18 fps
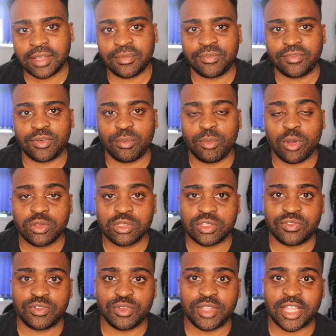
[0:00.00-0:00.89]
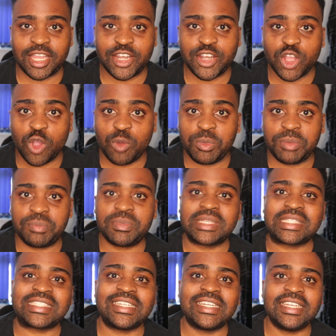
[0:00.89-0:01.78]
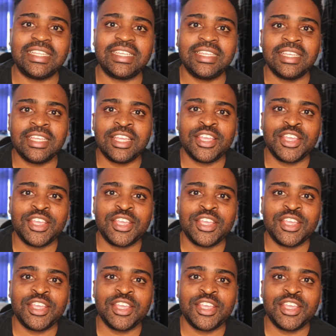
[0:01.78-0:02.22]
For most of you that know me personally,